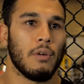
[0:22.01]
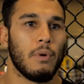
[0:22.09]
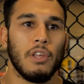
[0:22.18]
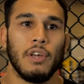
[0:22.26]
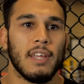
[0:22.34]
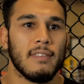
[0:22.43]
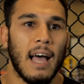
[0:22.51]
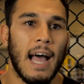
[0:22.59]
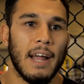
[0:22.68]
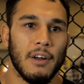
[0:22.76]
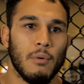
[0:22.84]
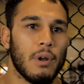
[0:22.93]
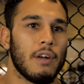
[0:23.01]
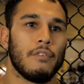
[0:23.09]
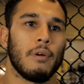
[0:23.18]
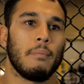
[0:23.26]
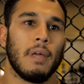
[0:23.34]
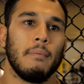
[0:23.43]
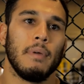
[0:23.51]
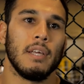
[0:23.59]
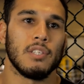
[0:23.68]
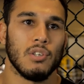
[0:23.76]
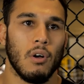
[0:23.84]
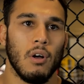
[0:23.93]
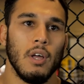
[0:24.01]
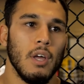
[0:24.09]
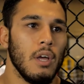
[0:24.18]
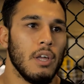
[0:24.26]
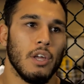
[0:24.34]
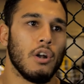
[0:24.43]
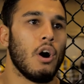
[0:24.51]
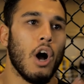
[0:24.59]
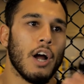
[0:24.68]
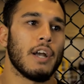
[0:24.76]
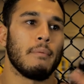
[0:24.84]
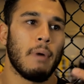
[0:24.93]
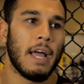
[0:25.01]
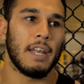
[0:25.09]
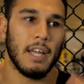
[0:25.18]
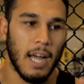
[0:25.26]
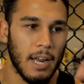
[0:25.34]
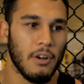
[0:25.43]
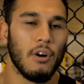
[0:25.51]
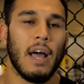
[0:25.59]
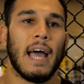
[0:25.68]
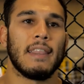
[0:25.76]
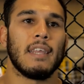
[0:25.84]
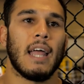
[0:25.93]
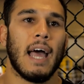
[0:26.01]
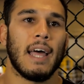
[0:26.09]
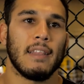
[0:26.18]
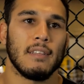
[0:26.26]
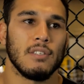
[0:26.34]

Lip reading: When you get tired, whatever it may be. So, you know, heart and mind, they kind of go hand in hand.